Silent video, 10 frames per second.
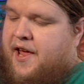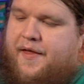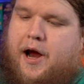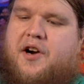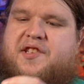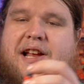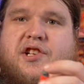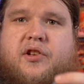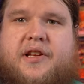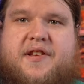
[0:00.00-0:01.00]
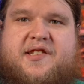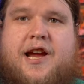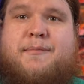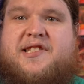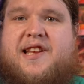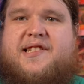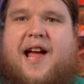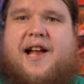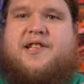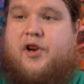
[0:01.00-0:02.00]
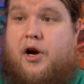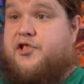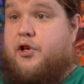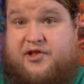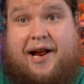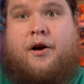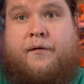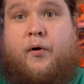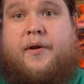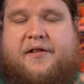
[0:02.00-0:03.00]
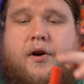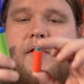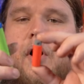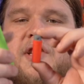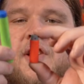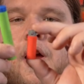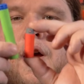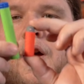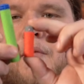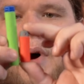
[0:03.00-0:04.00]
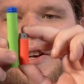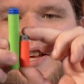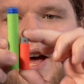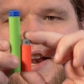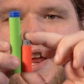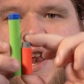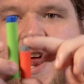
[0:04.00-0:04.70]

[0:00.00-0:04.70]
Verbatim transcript: They are essentially the same as these kinds of darts, your standard full-length Nerf darts, but cut in